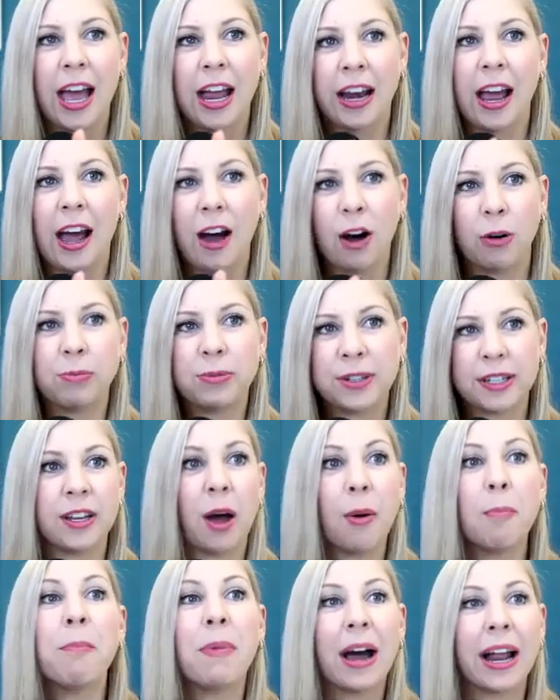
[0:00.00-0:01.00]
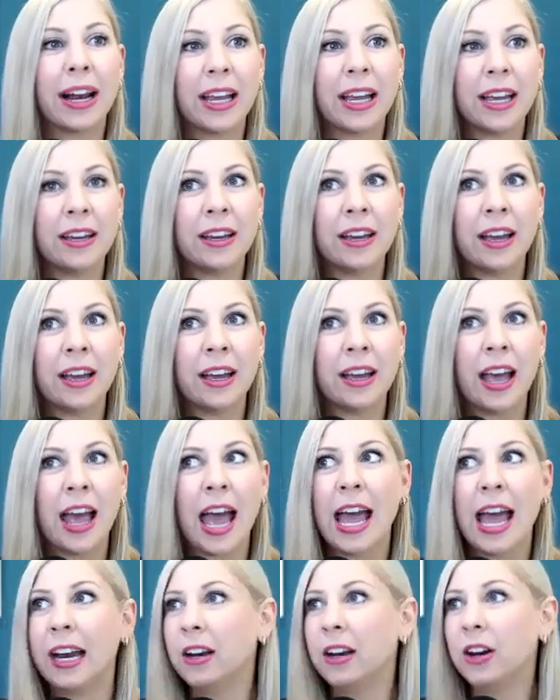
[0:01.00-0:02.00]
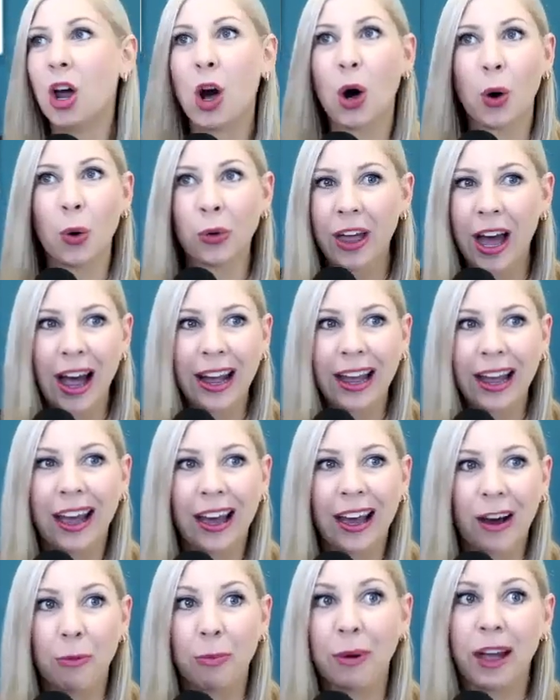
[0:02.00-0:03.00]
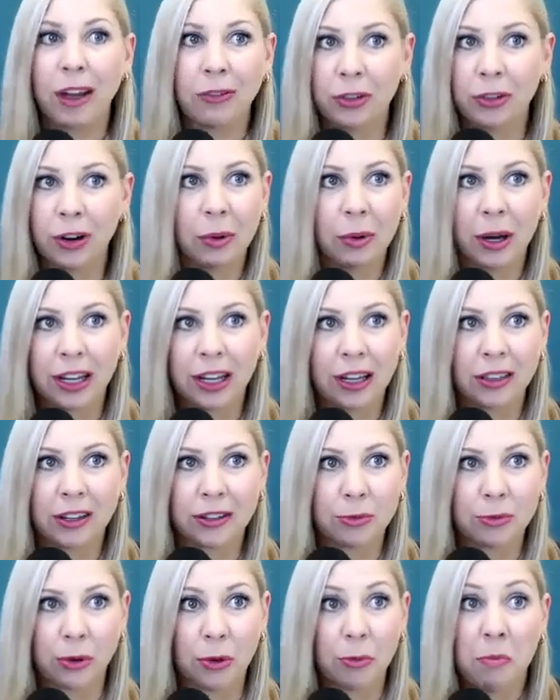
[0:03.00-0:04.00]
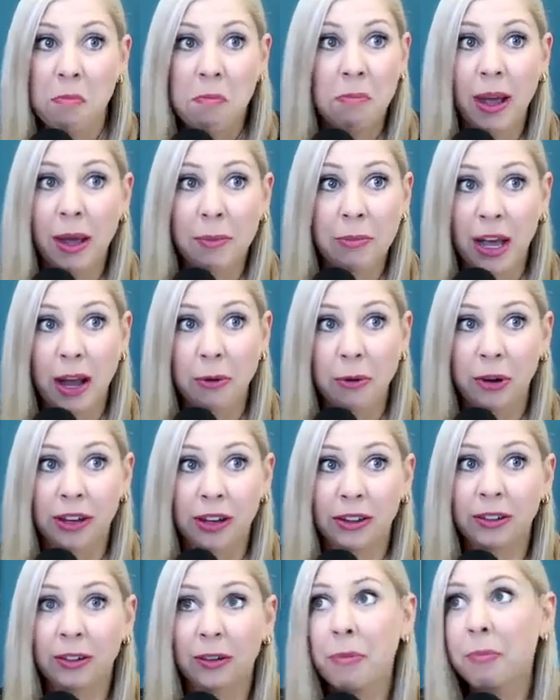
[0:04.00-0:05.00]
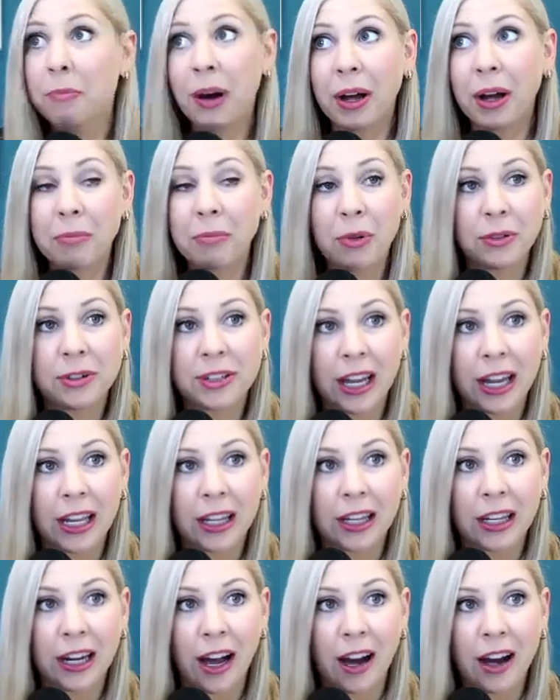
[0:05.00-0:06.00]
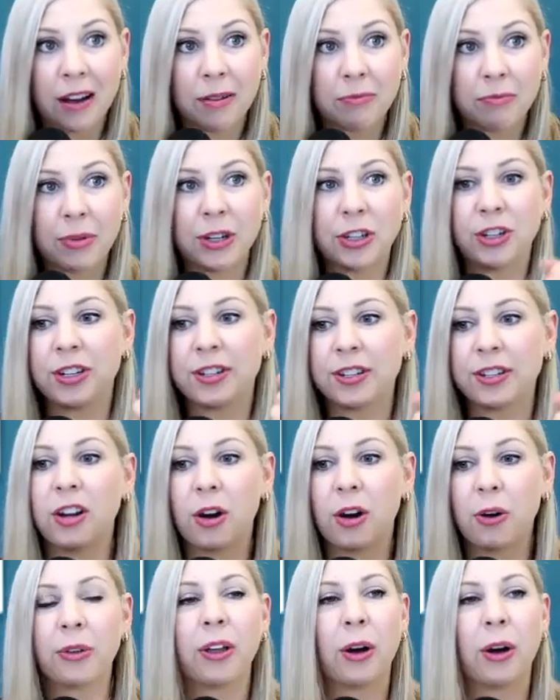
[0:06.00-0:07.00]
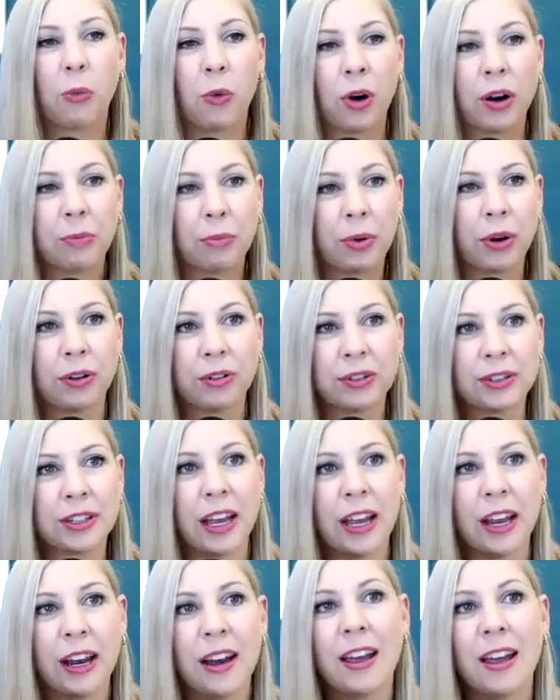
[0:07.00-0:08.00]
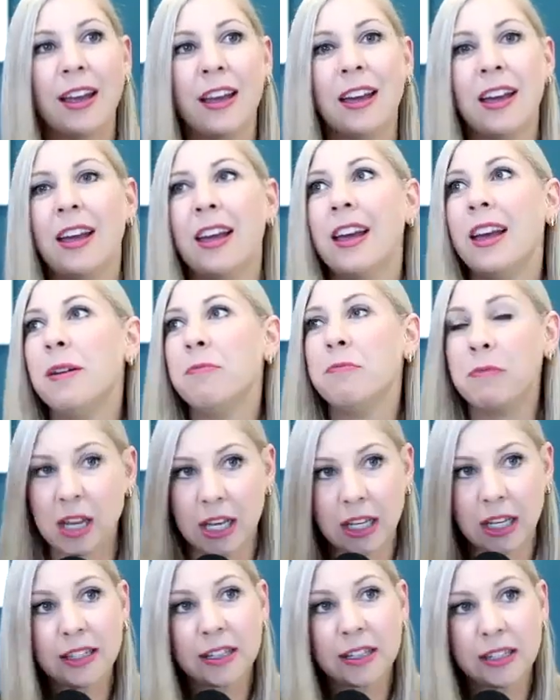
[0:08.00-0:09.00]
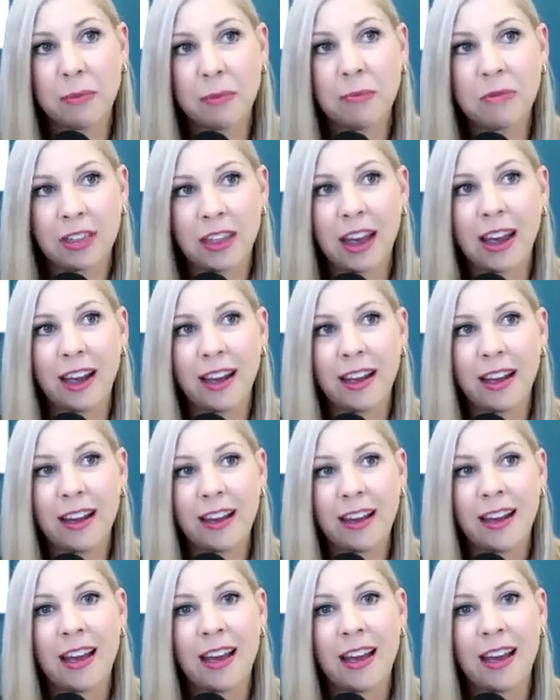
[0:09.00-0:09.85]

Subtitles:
and help somebody, and know that I can't help everybody in this room. Maybe I will, but most likely not. But just know that one person means something.